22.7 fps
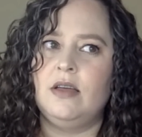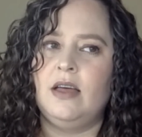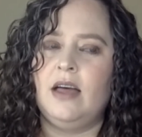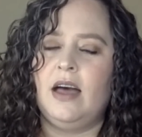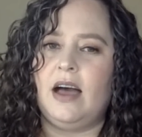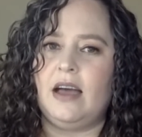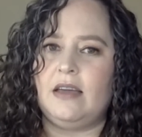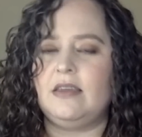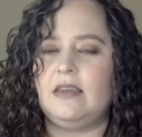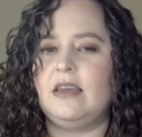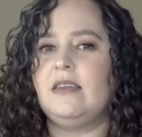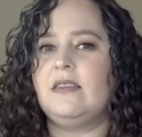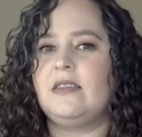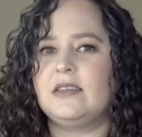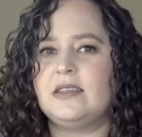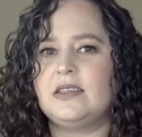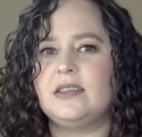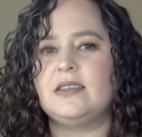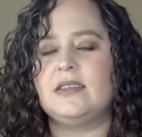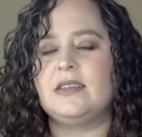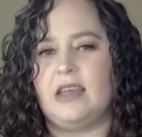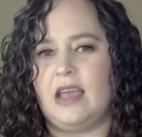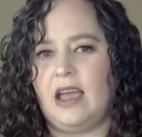I think this
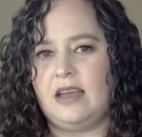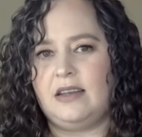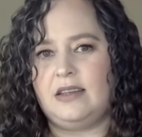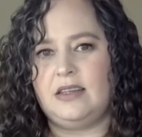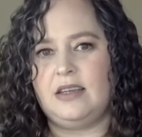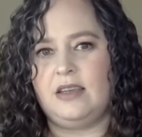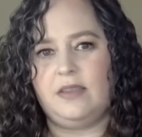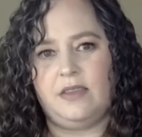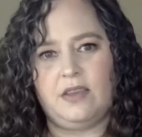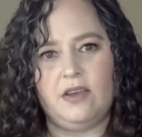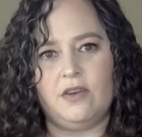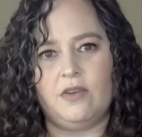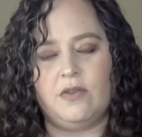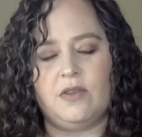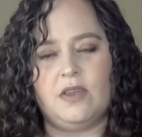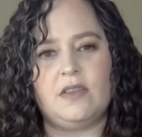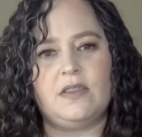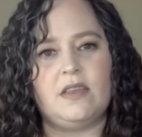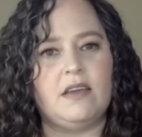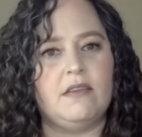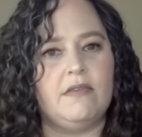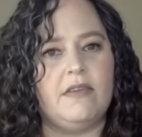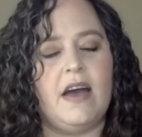is the 18th year that
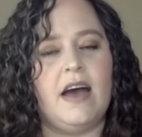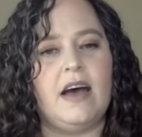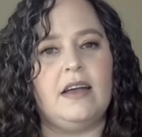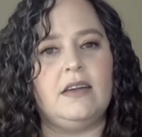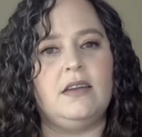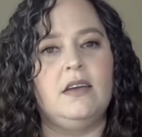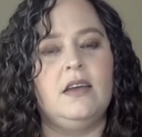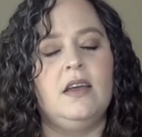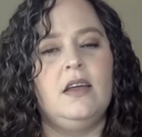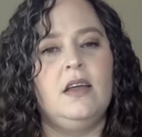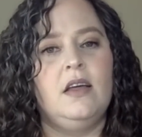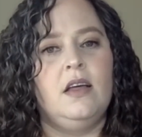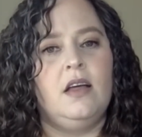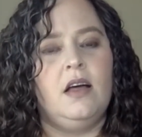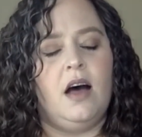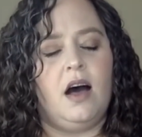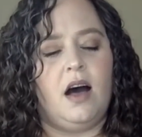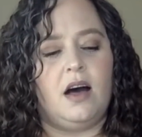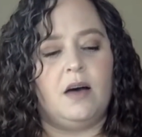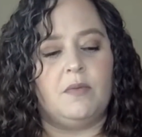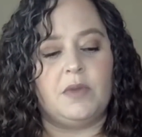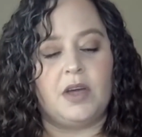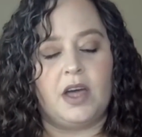they've had
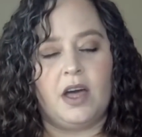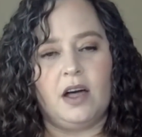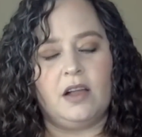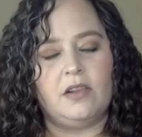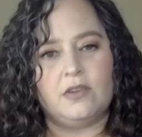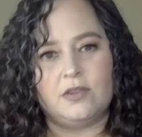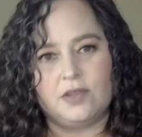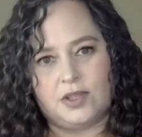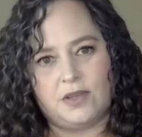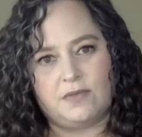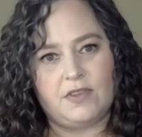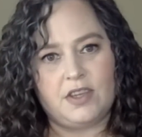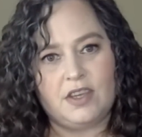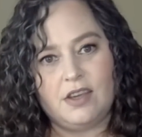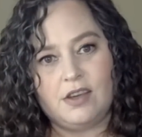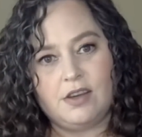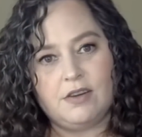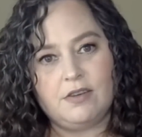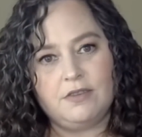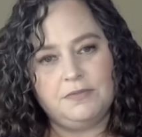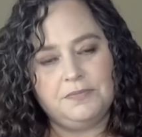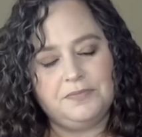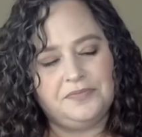colors of the
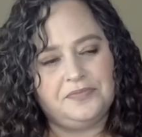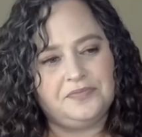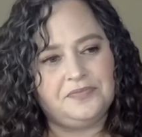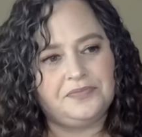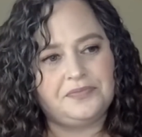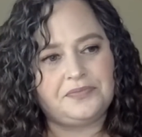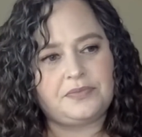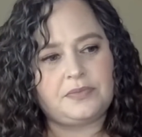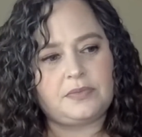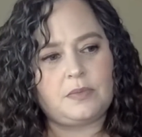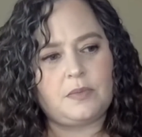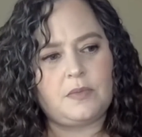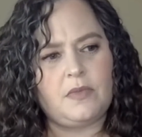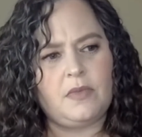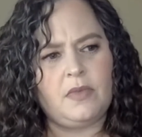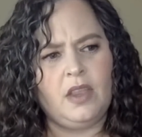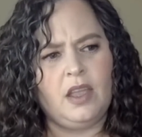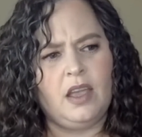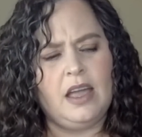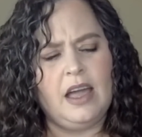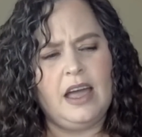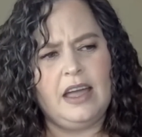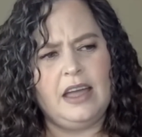year.
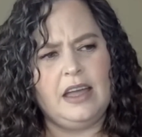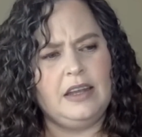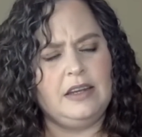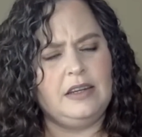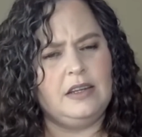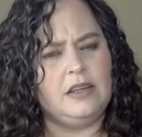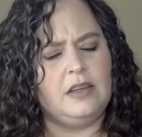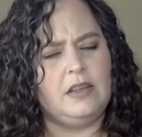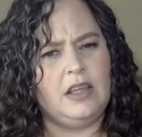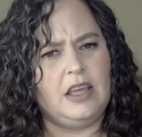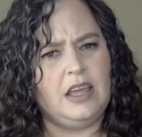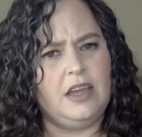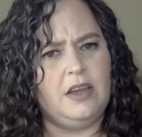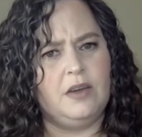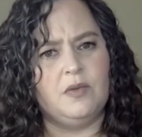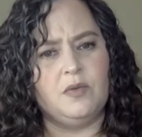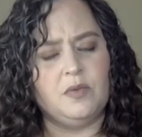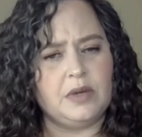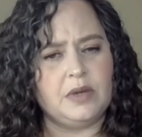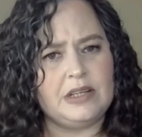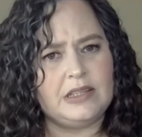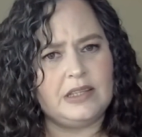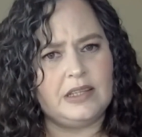And here
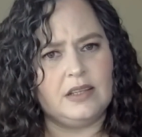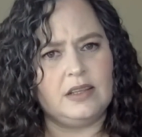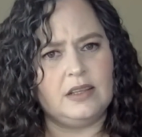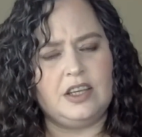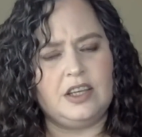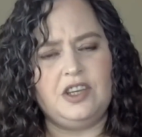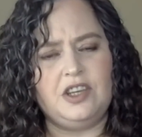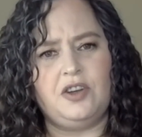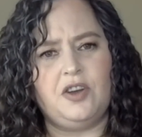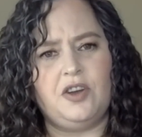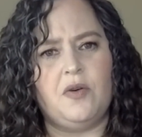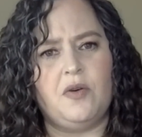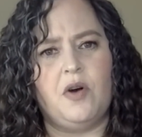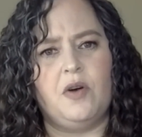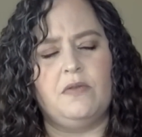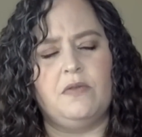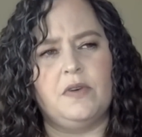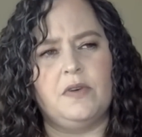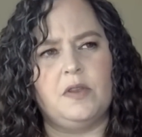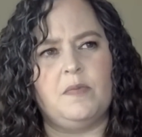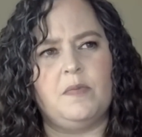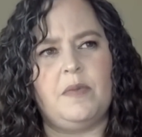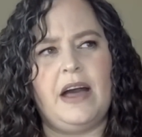recently,
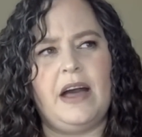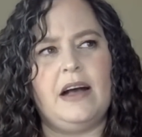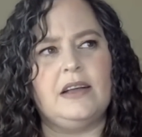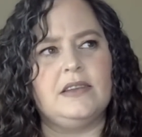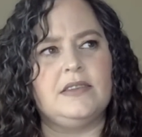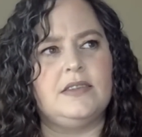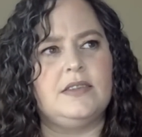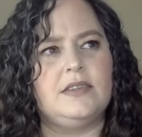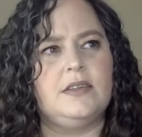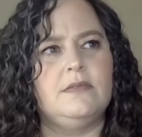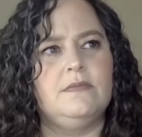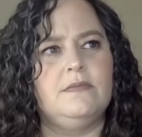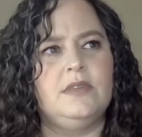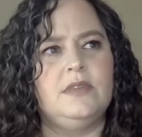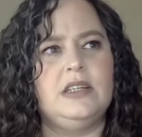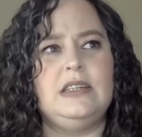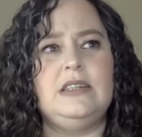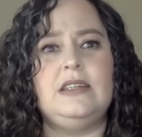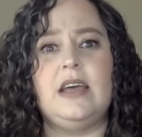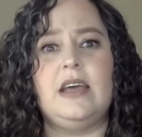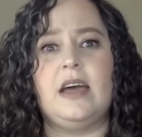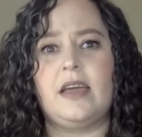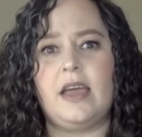over the past
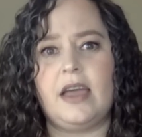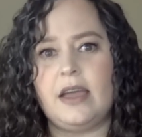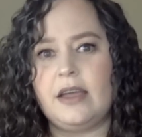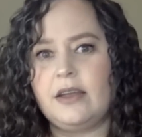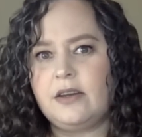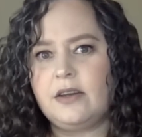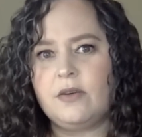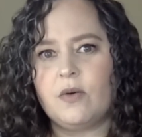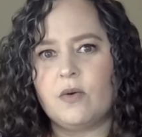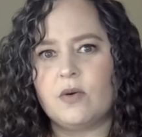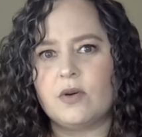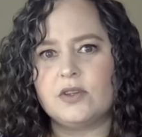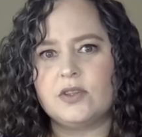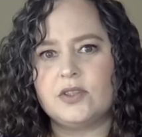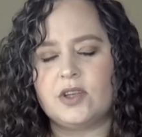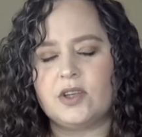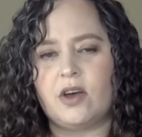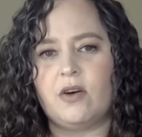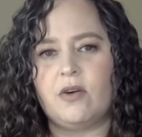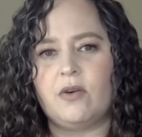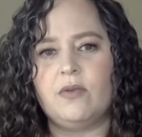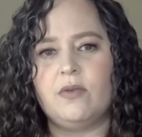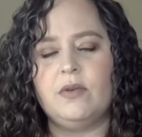decade or
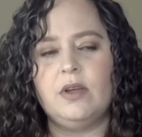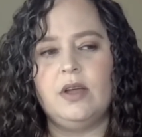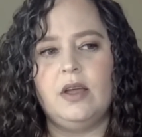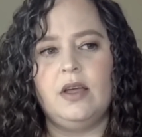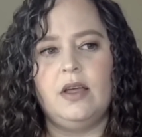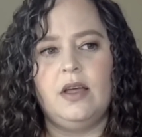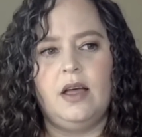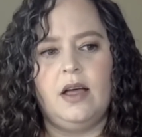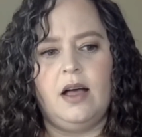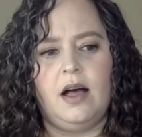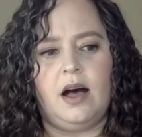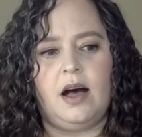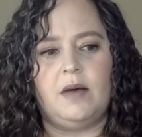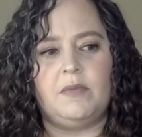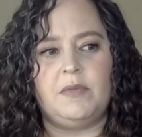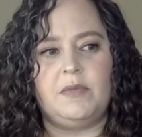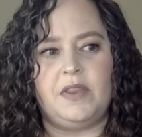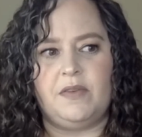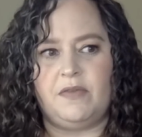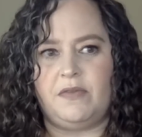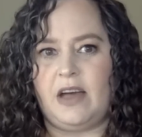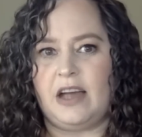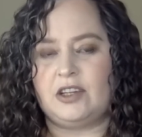so,
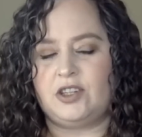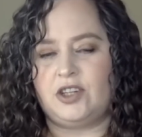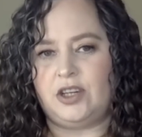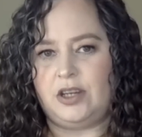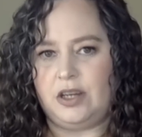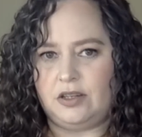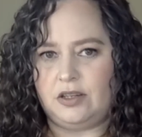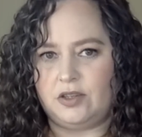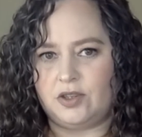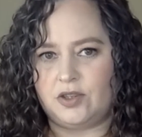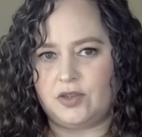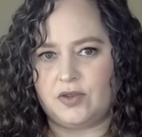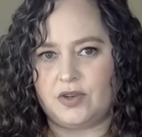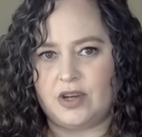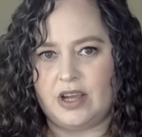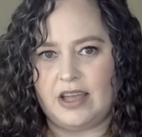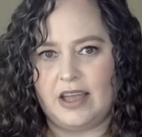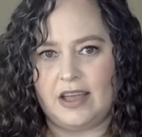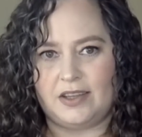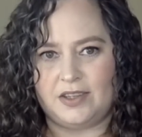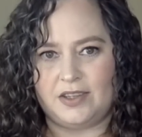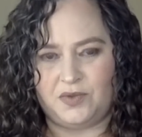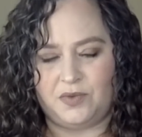the fashion industry
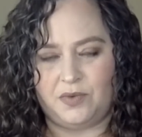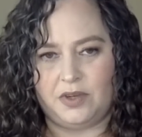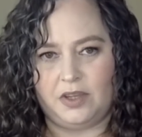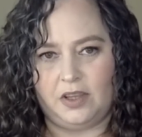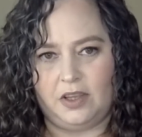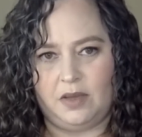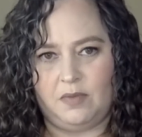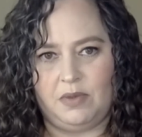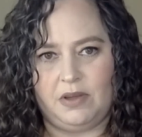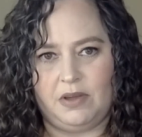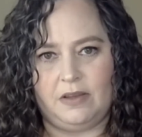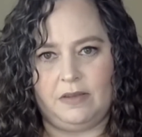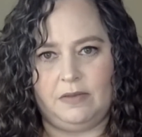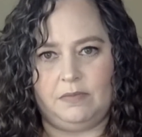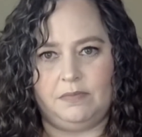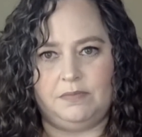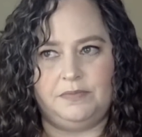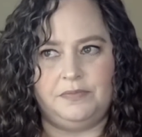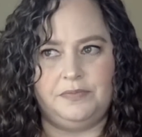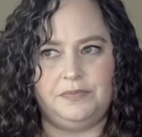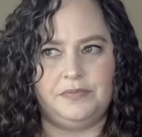has really been